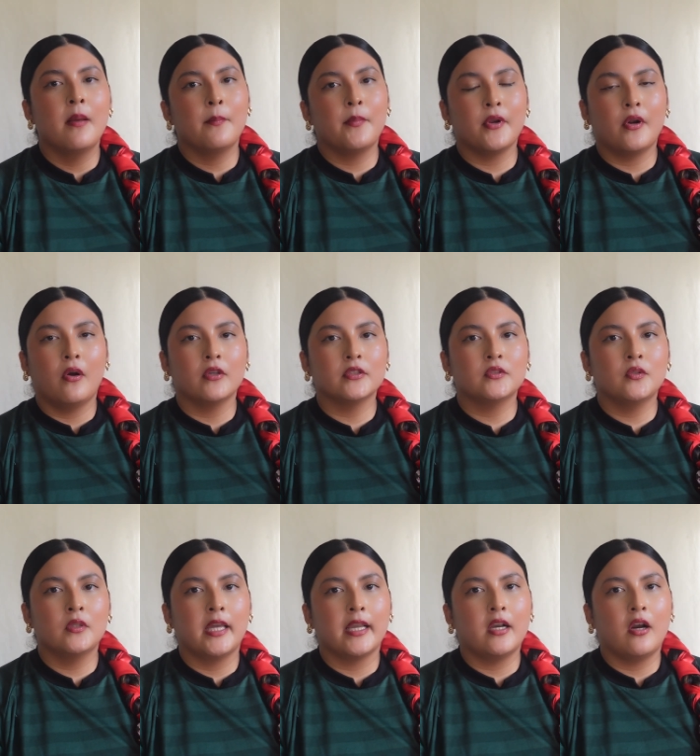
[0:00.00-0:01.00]
but also
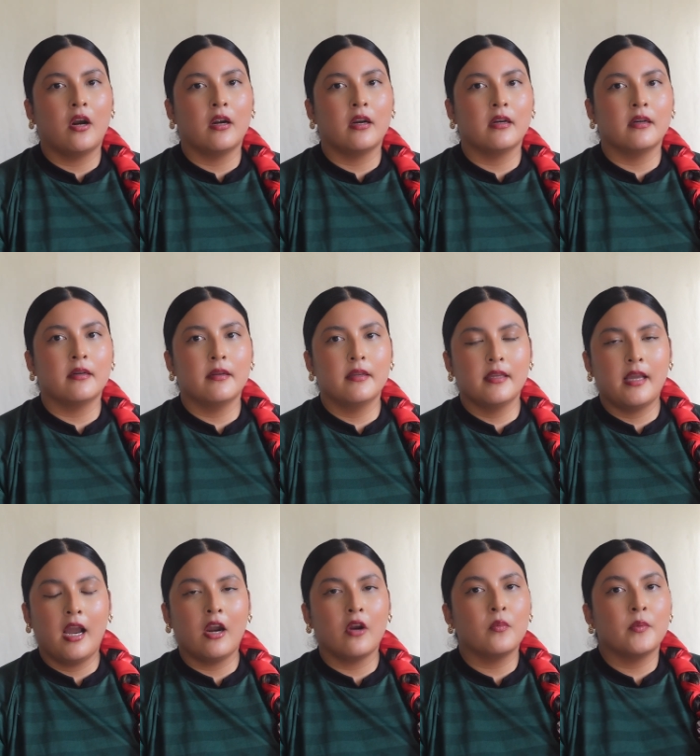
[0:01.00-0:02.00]
like our
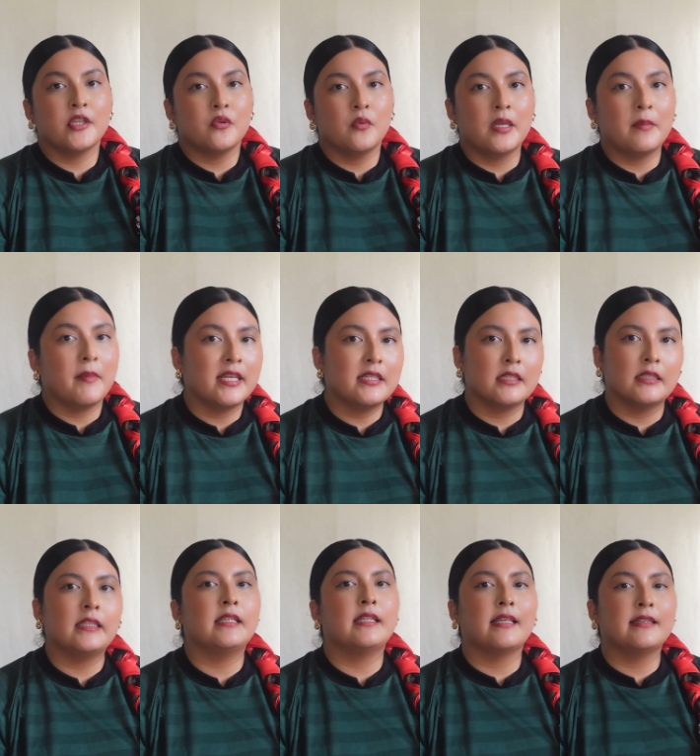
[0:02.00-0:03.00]
how are we doing
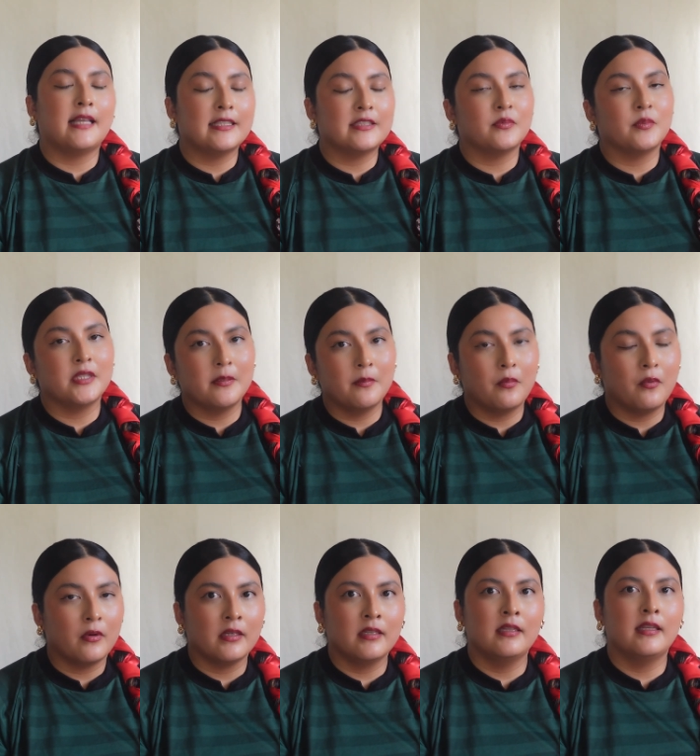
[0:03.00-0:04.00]
mentally, like that's really
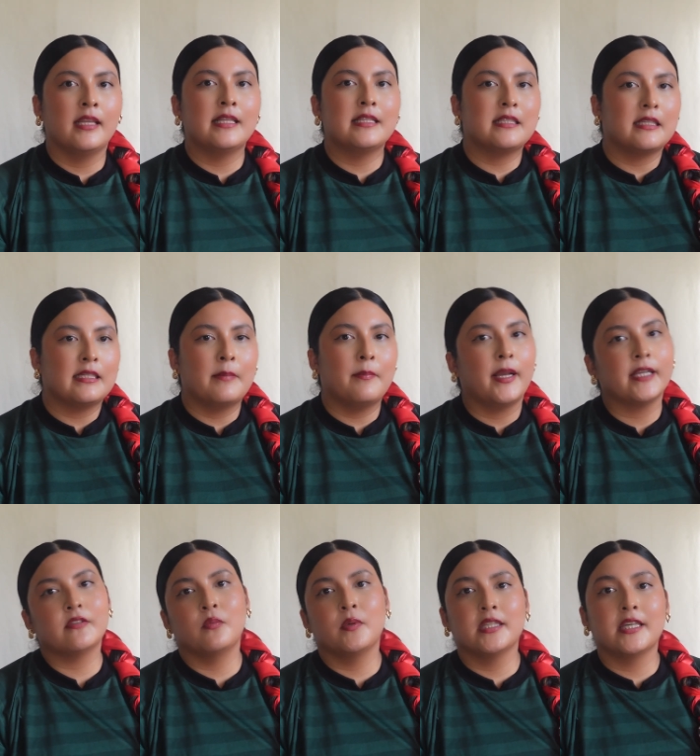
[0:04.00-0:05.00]
important, and it's gonna
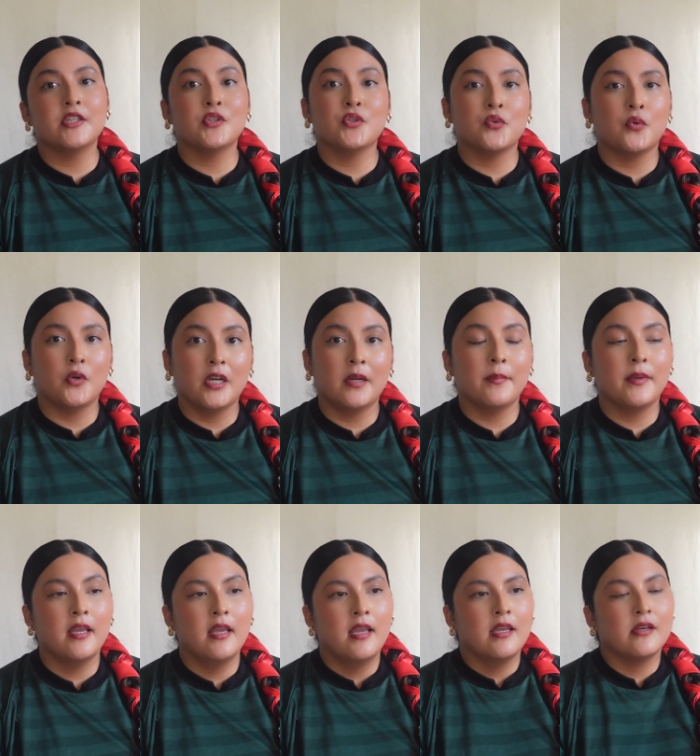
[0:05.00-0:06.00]
impact the way that you show up,
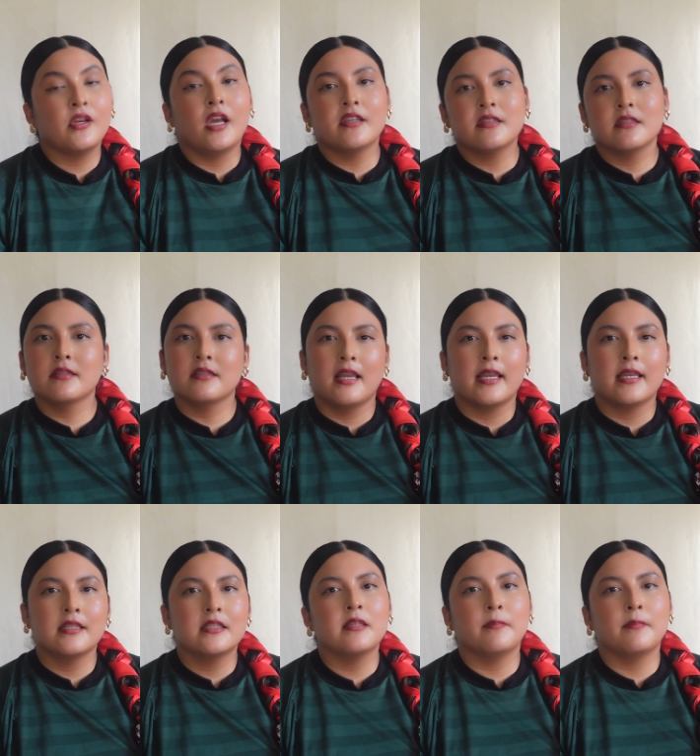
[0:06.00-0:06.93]
not just like to